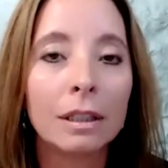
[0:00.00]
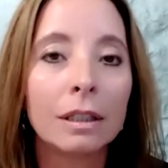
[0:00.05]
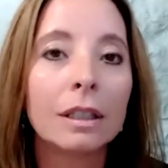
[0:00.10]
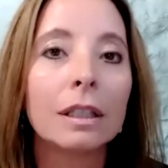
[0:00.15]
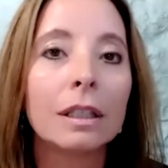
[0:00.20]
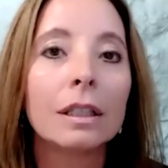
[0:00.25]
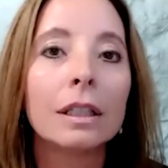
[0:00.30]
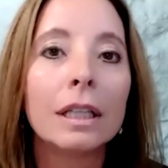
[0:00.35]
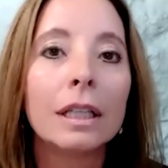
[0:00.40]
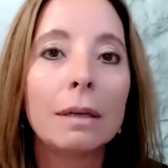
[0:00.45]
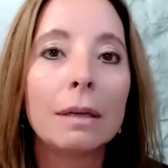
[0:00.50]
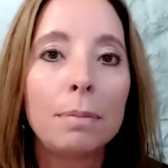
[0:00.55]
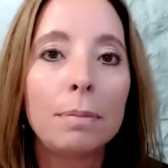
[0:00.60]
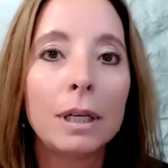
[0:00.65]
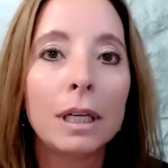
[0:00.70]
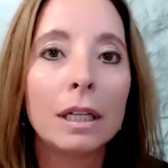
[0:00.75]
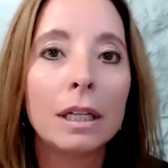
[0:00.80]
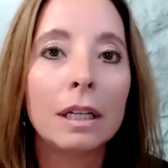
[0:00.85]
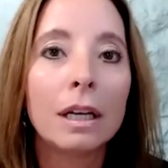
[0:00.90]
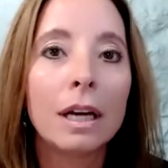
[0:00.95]
The
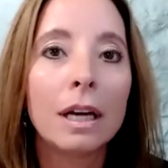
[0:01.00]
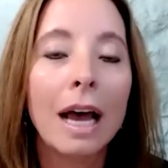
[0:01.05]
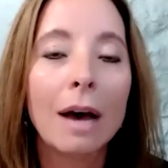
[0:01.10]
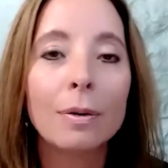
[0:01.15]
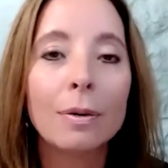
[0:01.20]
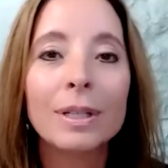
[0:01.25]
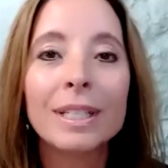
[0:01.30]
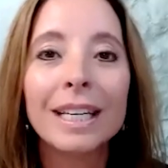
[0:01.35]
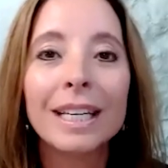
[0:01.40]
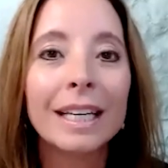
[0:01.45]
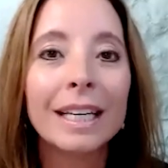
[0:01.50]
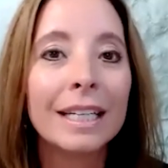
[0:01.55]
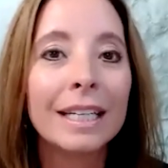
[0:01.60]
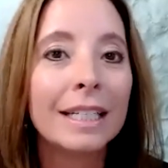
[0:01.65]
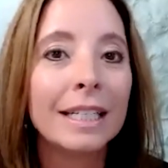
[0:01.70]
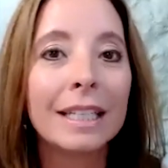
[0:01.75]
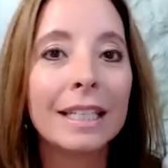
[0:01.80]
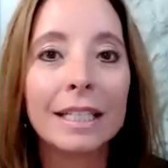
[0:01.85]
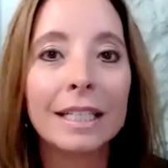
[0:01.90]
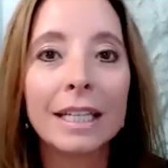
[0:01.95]
lipid, how does it get
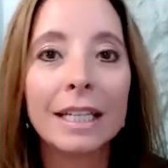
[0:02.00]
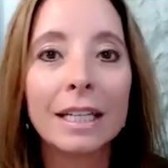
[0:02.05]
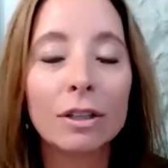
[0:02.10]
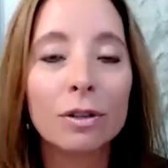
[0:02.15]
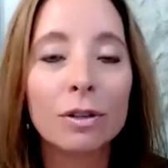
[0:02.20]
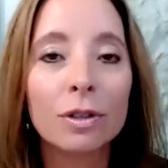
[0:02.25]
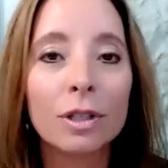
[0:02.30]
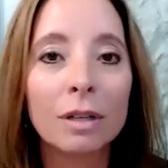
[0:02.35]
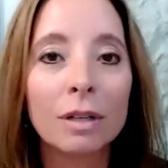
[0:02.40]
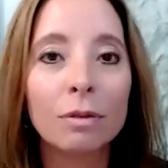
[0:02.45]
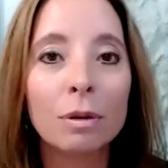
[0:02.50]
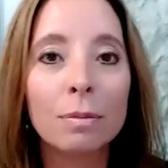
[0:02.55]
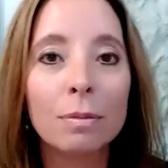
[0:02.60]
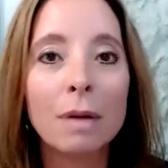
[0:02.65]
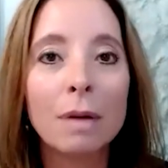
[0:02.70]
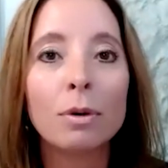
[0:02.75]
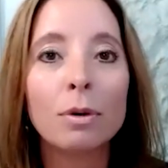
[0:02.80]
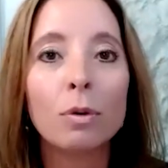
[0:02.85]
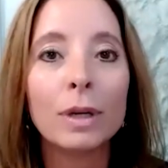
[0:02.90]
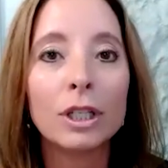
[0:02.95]
into the tears? And
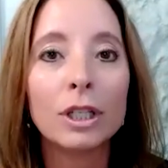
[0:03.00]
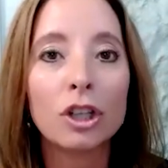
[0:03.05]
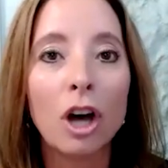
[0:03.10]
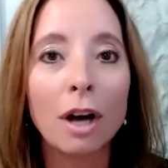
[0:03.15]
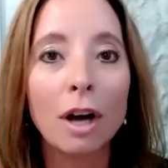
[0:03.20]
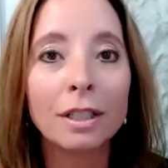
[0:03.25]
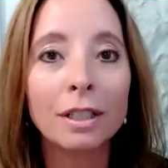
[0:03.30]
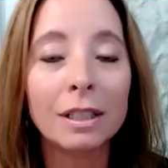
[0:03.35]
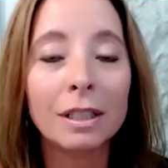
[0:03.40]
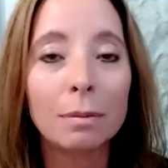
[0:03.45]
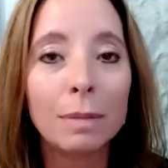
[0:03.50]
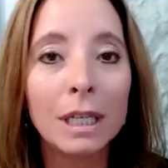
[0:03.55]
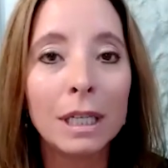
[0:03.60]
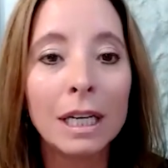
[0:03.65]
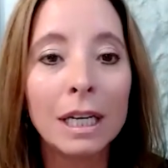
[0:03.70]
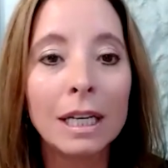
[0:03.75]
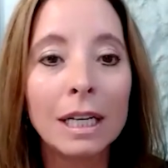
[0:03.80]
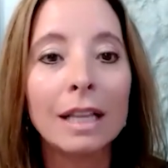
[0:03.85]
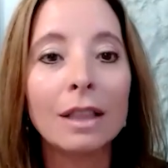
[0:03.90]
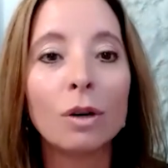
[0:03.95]
remember, we talked at the
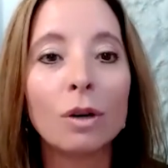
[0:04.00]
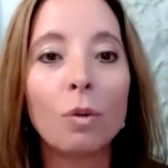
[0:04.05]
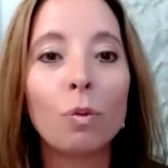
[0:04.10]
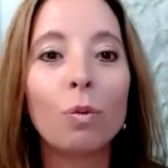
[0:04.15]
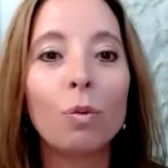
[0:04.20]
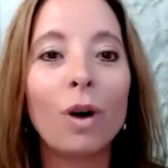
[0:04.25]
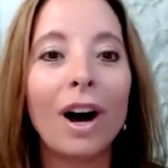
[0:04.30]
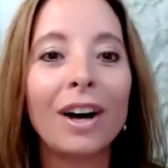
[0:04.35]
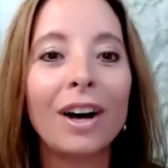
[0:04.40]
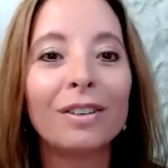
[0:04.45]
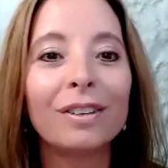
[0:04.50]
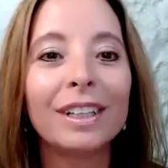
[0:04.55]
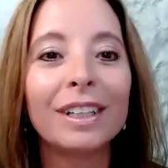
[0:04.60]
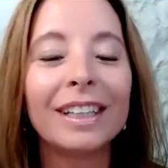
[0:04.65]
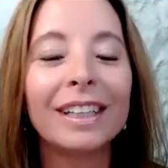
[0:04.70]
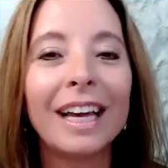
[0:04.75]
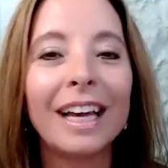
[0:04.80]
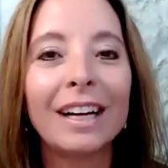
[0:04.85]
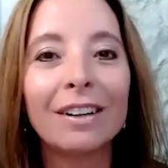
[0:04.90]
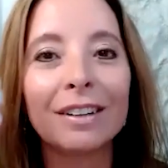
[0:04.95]
beginning, the watery
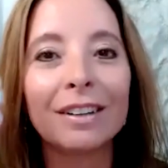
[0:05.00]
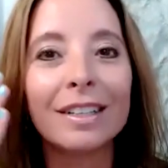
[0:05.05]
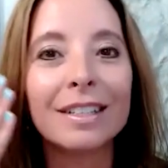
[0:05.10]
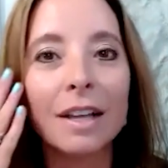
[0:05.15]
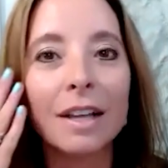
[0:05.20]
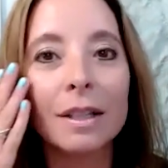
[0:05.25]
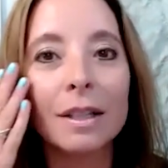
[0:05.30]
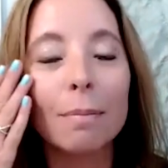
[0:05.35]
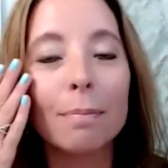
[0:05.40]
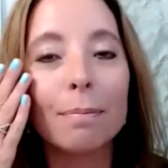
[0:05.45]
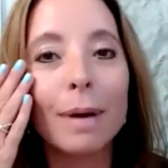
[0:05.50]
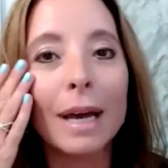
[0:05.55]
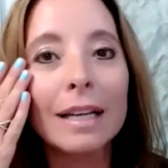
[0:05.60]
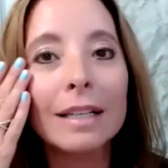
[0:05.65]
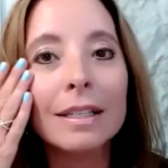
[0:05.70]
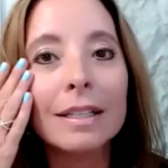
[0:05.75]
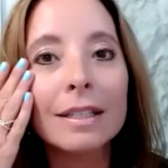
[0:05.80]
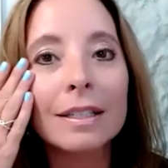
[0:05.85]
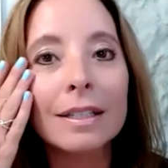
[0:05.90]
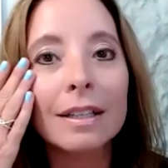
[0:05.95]
layer is on the
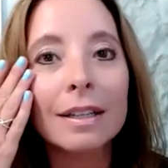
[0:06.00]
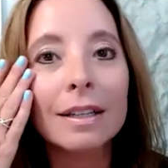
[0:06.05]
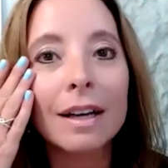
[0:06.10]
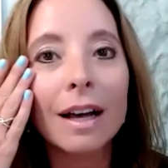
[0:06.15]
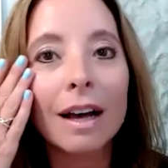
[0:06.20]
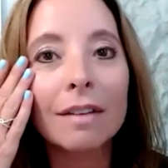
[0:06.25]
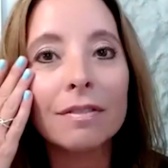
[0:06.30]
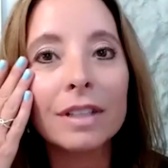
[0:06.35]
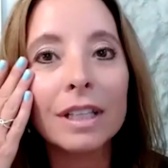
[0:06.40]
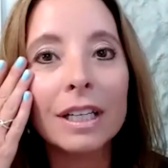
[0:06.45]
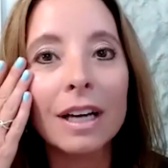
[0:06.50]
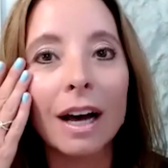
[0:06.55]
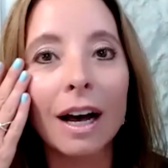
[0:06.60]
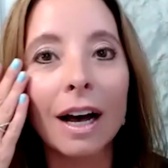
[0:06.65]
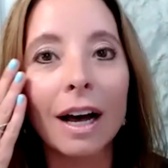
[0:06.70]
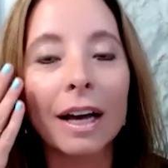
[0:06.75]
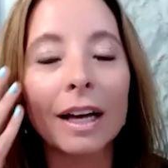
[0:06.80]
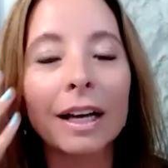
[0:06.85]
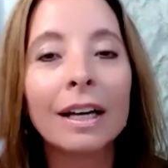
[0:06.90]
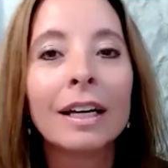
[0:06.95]
base of the
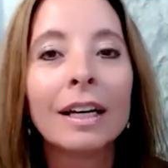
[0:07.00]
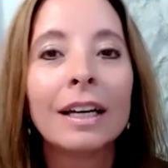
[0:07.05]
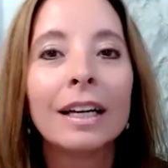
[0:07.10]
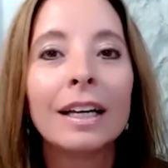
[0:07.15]
eye.